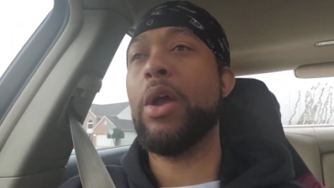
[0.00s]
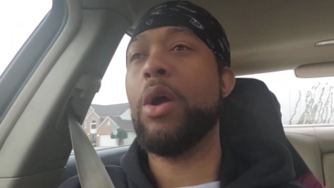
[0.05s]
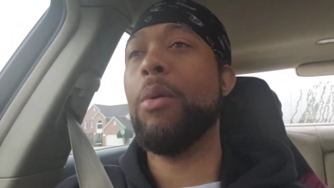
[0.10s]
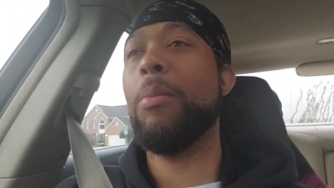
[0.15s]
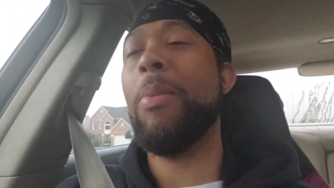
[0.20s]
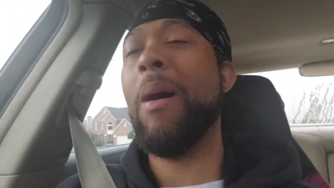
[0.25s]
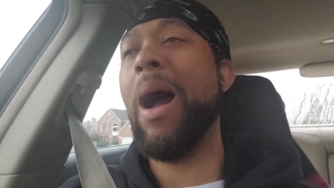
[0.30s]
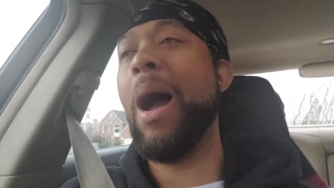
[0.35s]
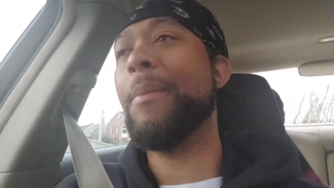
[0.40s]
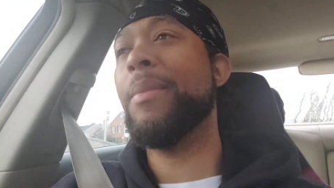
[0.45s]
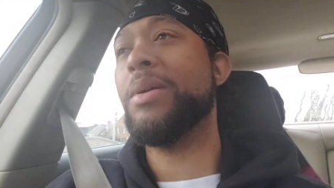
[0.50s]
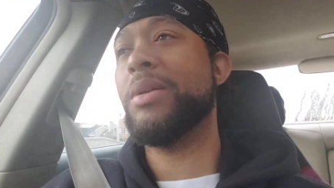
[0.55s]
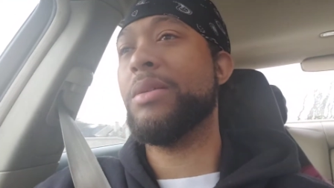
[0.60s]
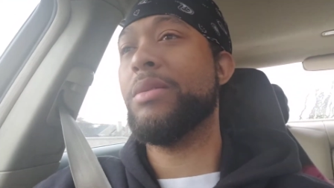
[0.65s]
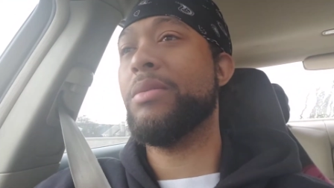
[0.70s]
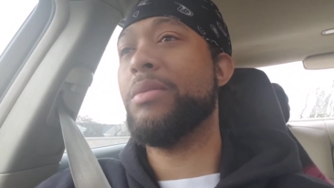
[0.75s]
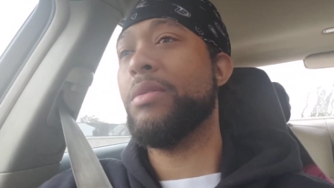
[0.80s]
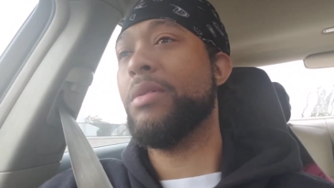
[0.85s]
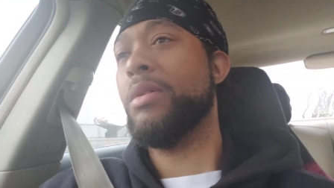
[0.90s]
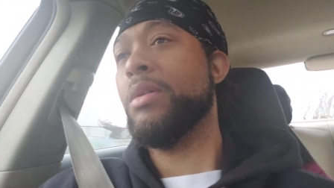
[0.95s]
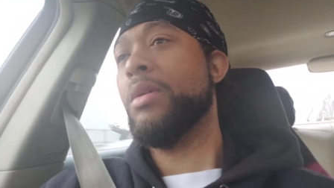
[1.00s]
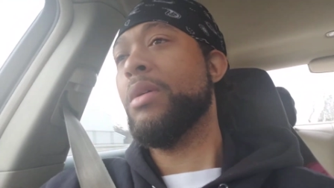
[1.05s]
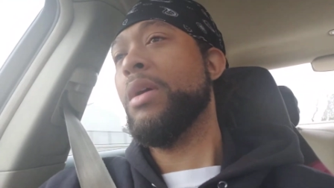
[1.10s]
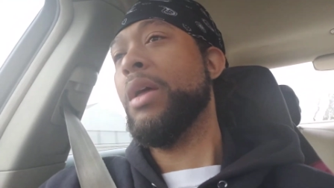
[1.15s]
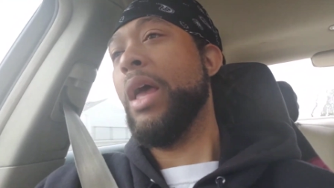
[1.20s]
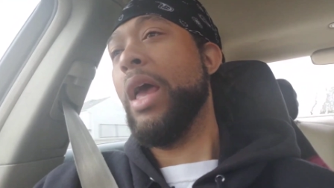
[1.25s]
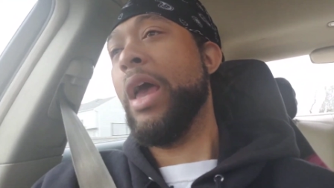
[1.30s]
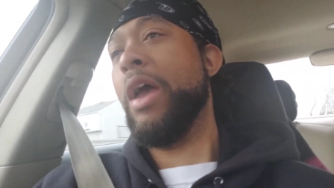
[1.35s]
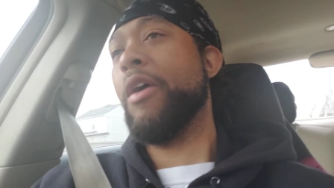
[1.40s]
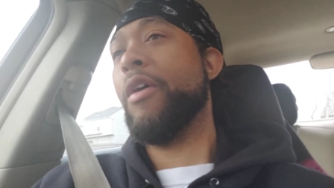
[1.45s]
Obama
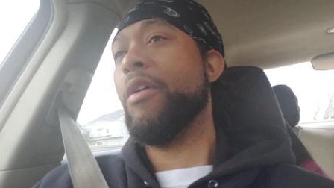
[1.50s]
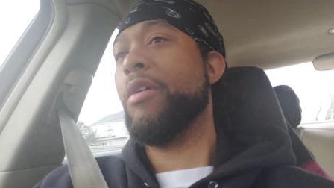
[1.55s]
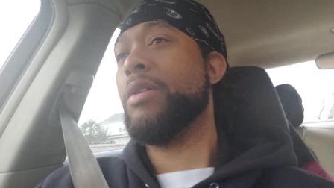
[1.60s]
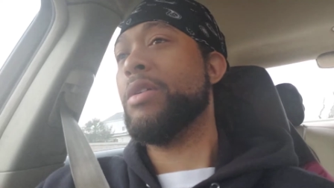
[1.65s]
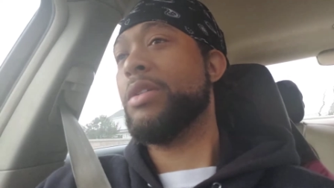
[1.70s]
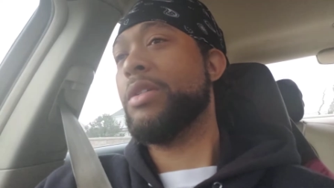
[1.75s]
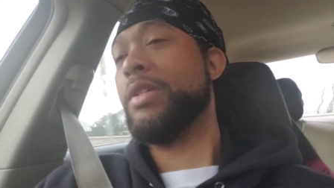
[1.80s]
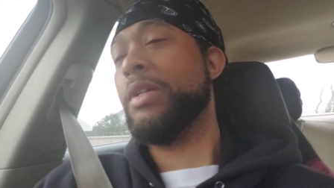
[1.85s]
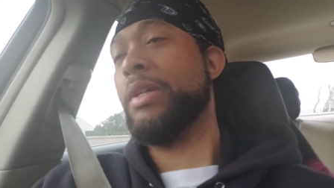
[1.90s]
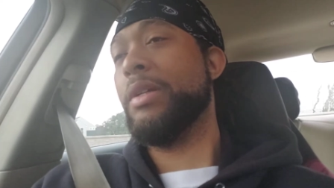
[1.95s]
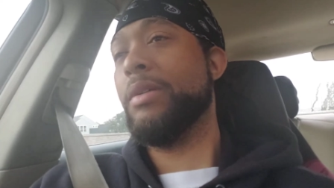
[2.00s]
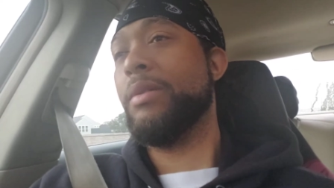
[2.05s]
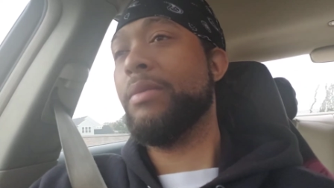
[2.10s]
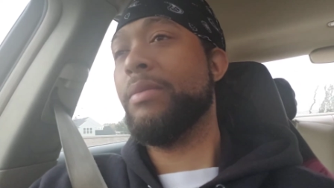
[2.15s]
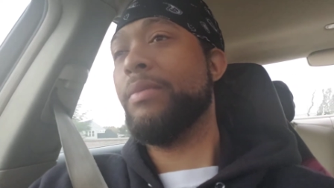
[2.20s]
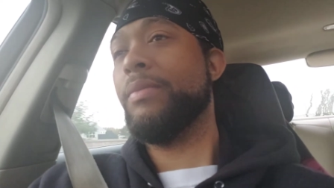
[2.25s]
era and shit.